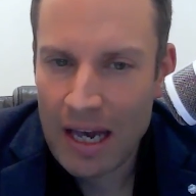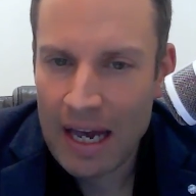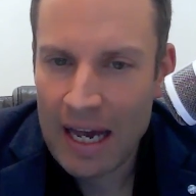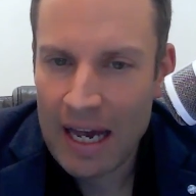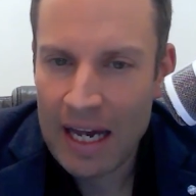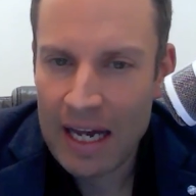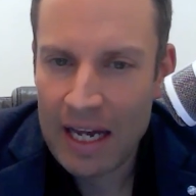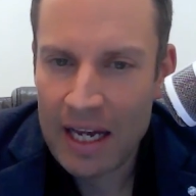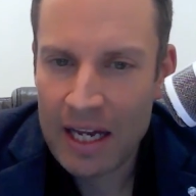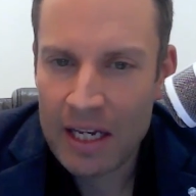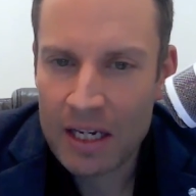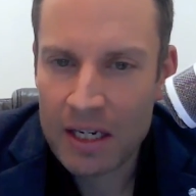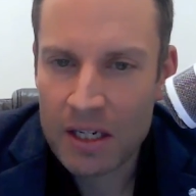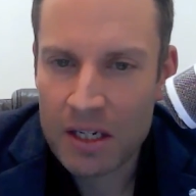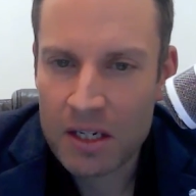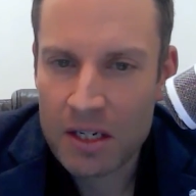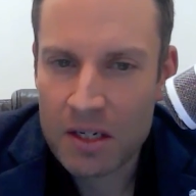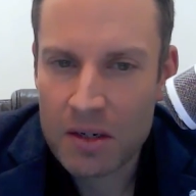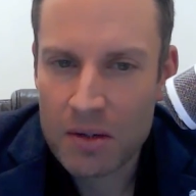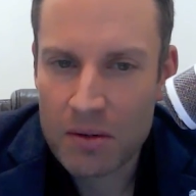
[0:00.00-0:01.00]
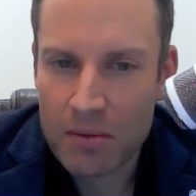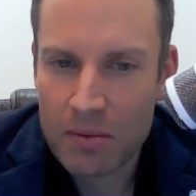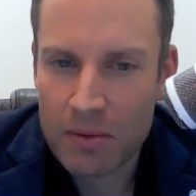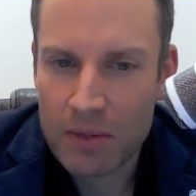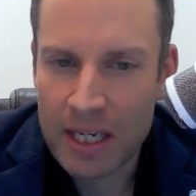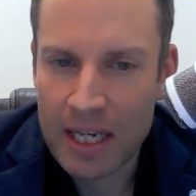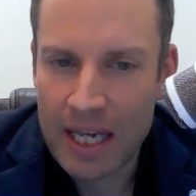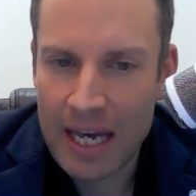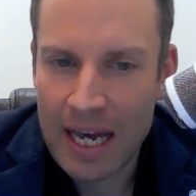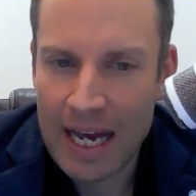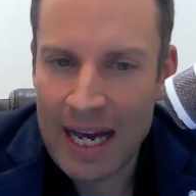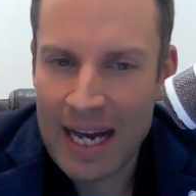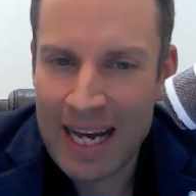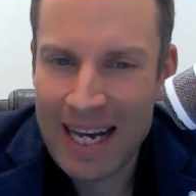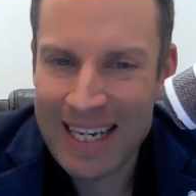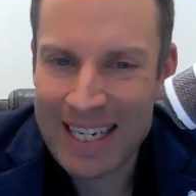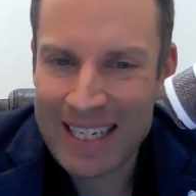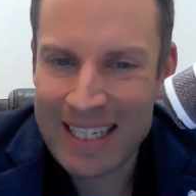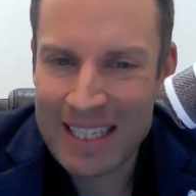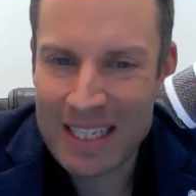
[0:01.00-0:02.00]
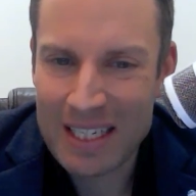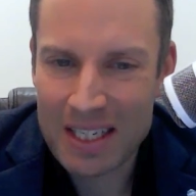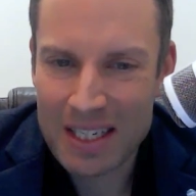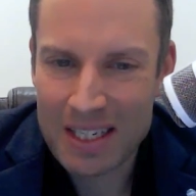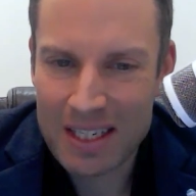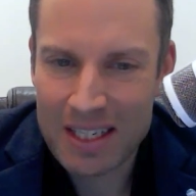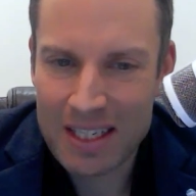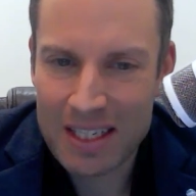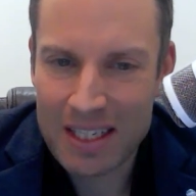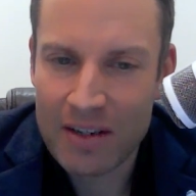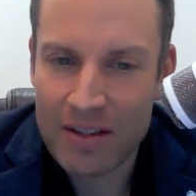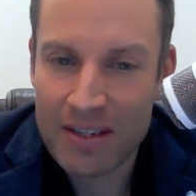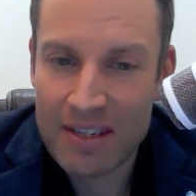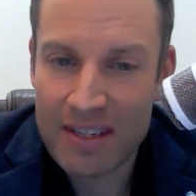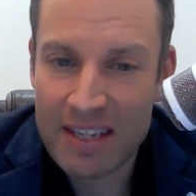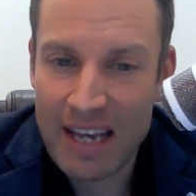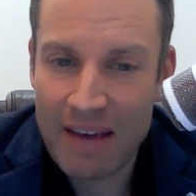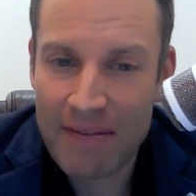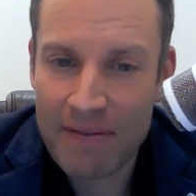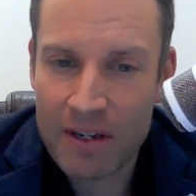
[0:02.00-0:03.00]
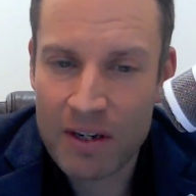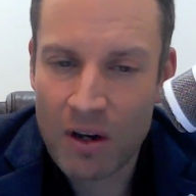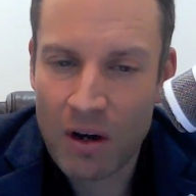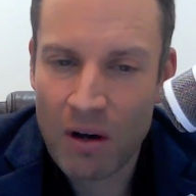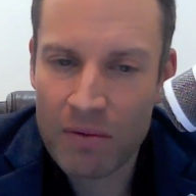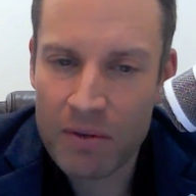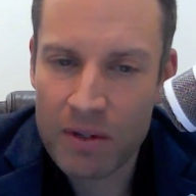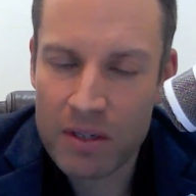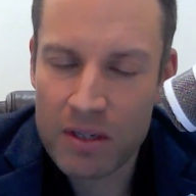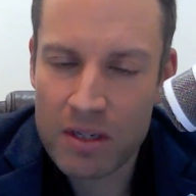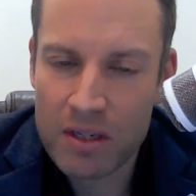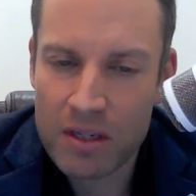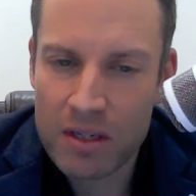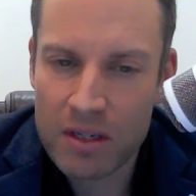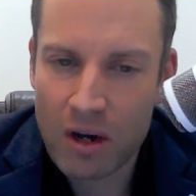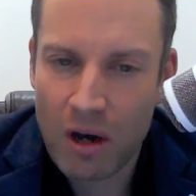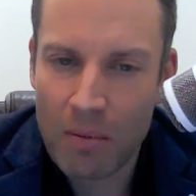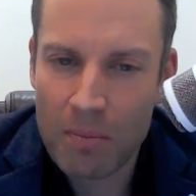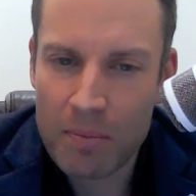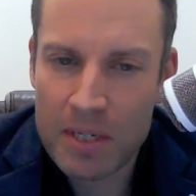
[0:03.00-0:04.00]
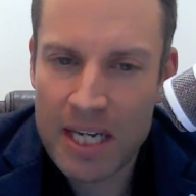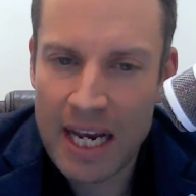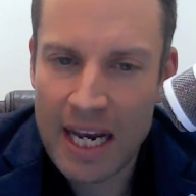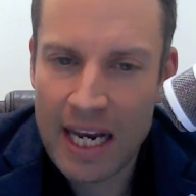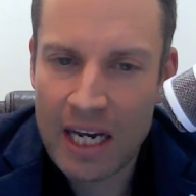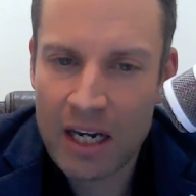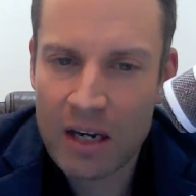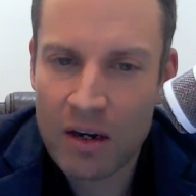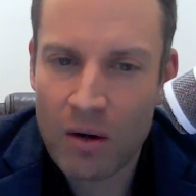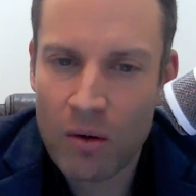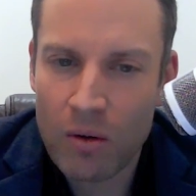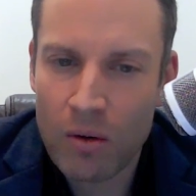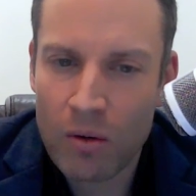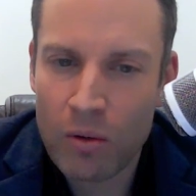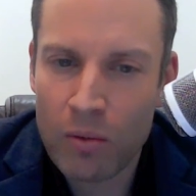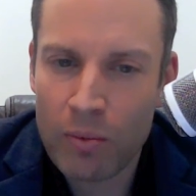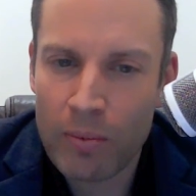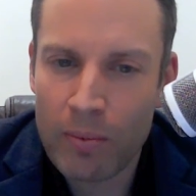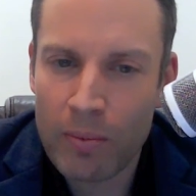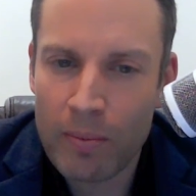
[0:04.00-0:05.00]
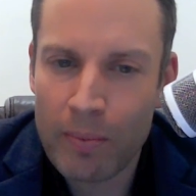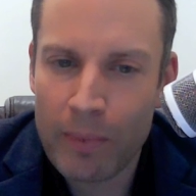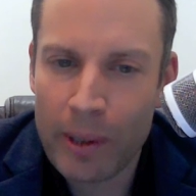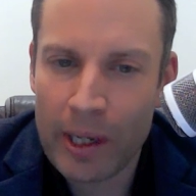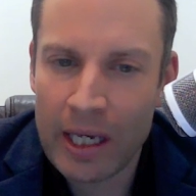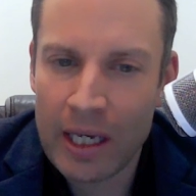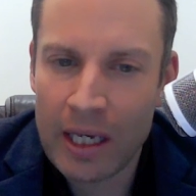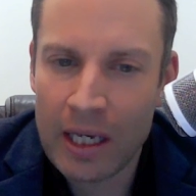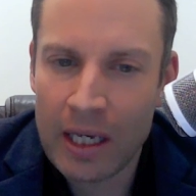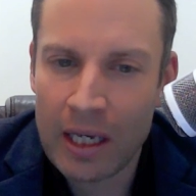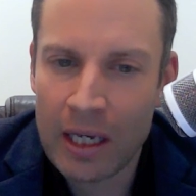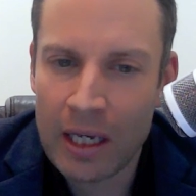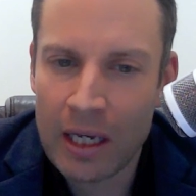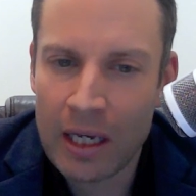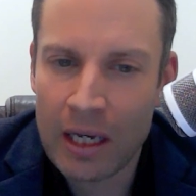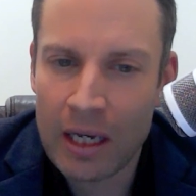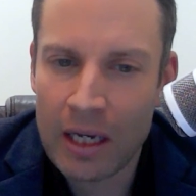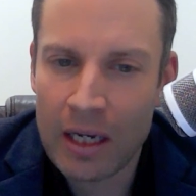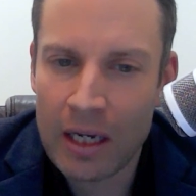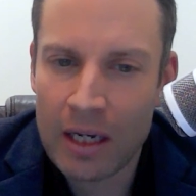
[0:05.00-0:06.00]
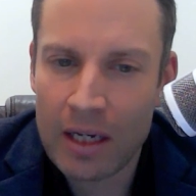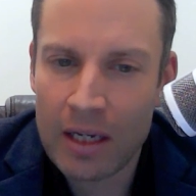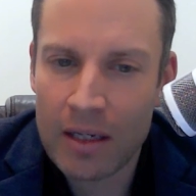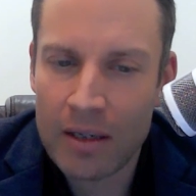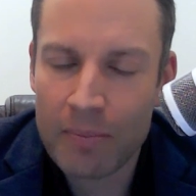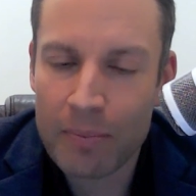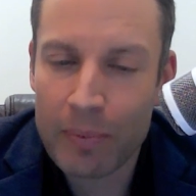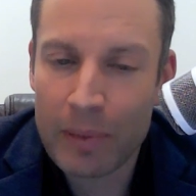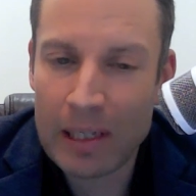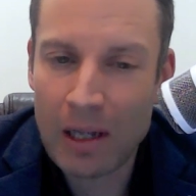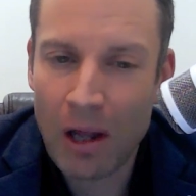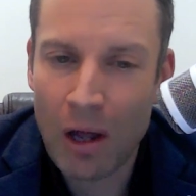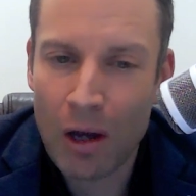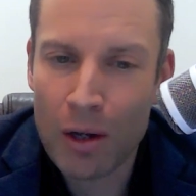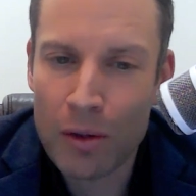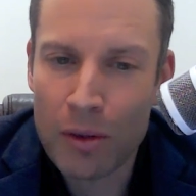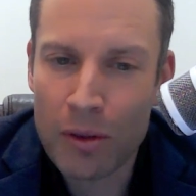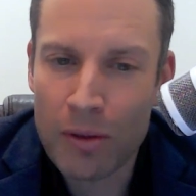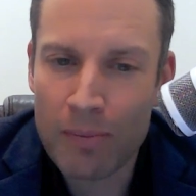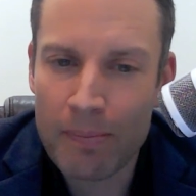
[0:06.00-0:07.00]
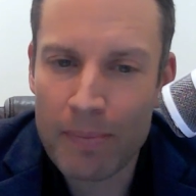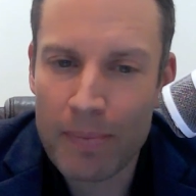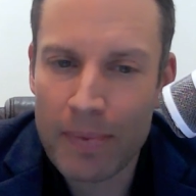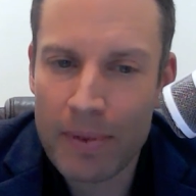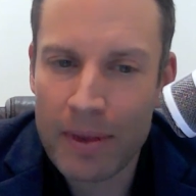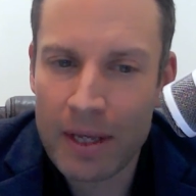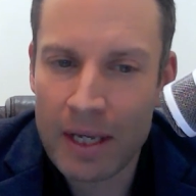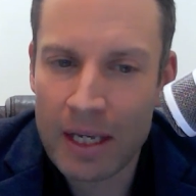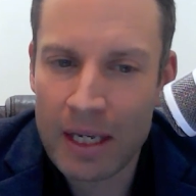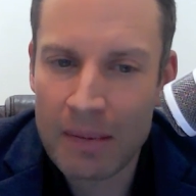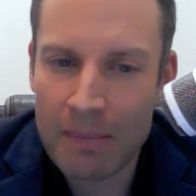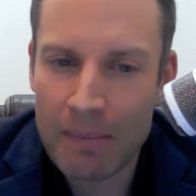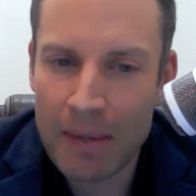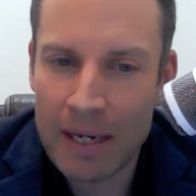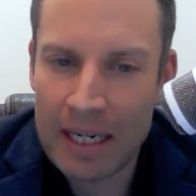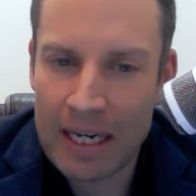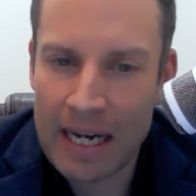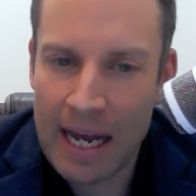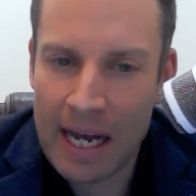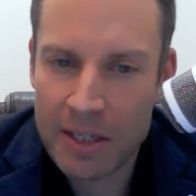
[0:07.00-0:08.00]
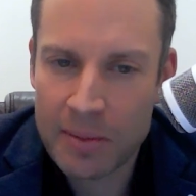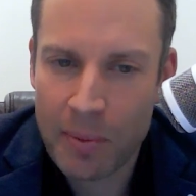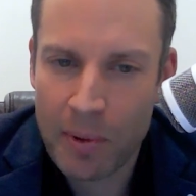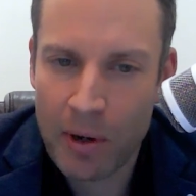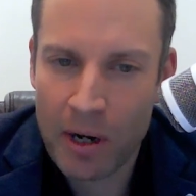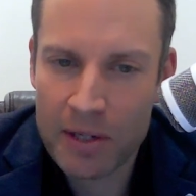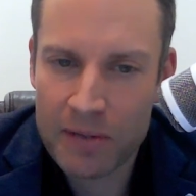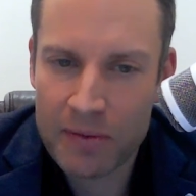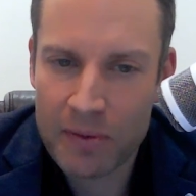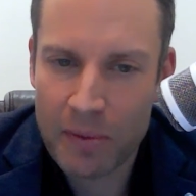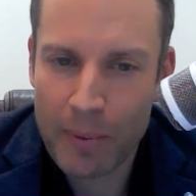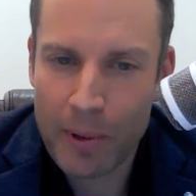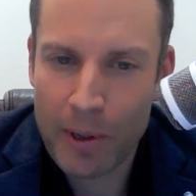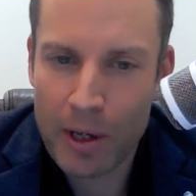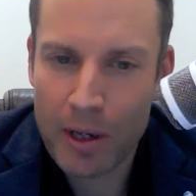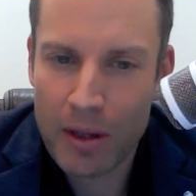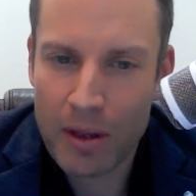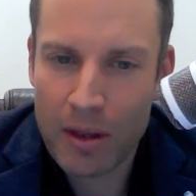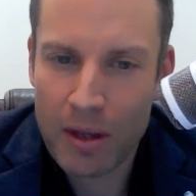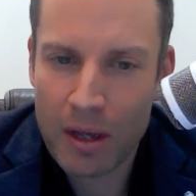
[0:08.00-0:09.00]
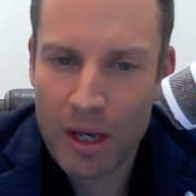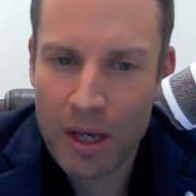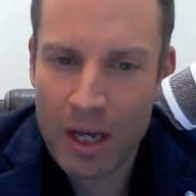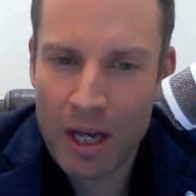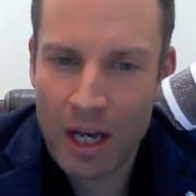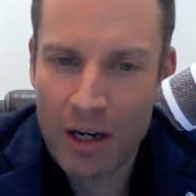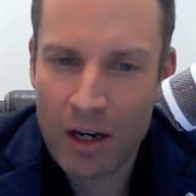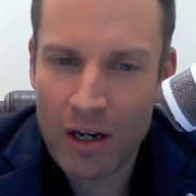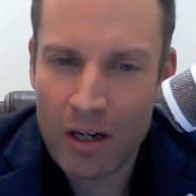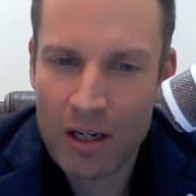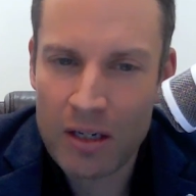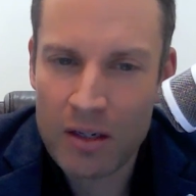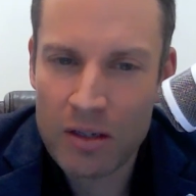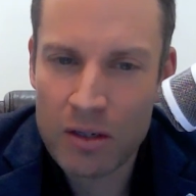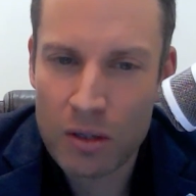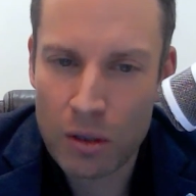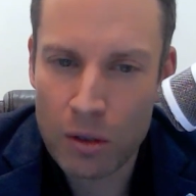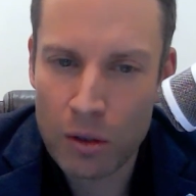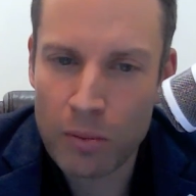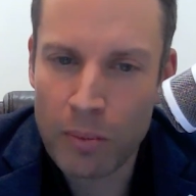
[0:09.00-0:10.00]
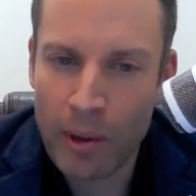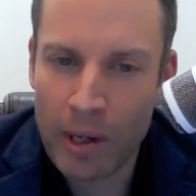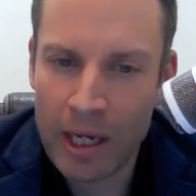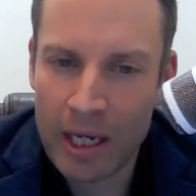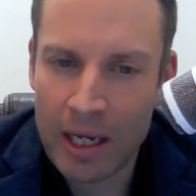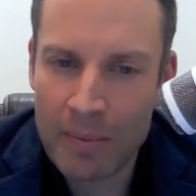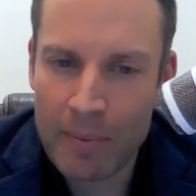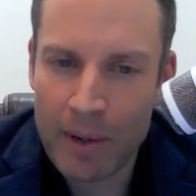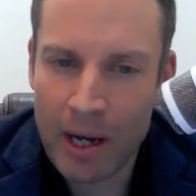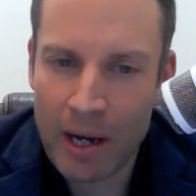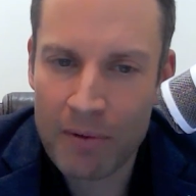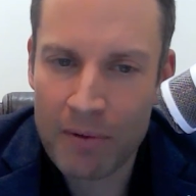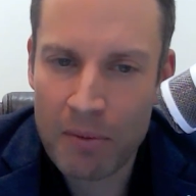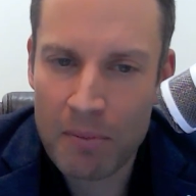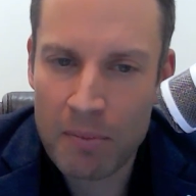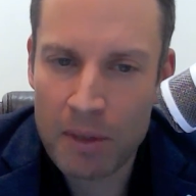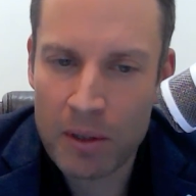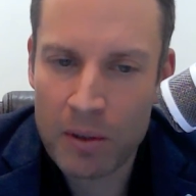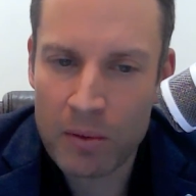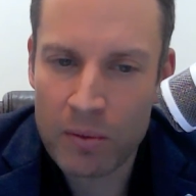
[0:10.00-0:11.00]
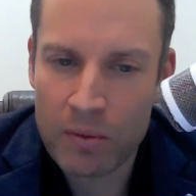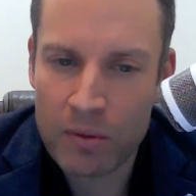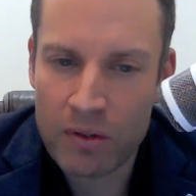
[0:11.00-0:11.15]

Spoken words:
And we had, 7 of the top 10 all being below the median house price for Perth and only 2 being above a mil.